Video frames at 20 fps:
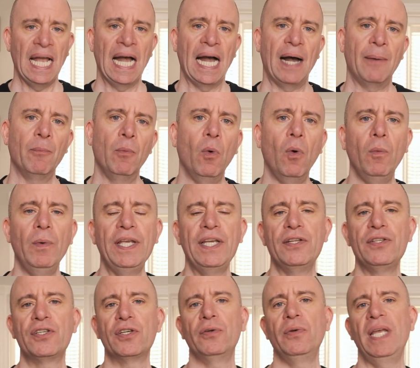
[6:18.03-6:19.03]
And what we
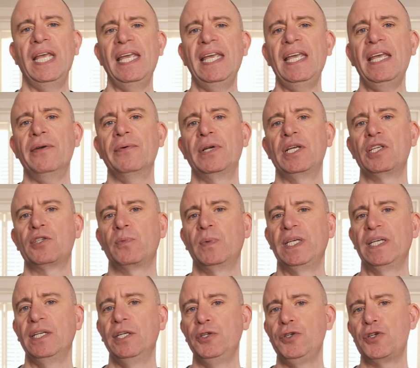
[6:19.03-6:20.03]
can do here is we
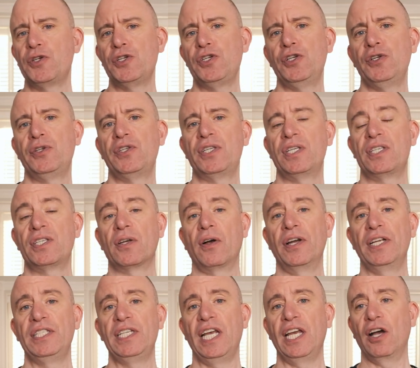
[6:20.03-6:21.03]
can introduce this
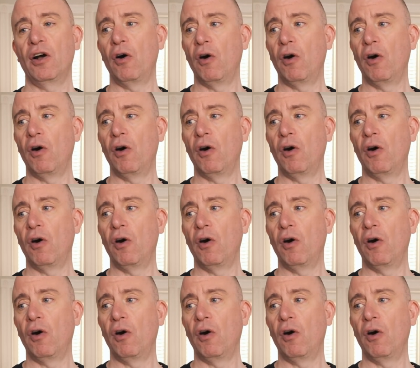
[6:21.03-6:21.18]
idea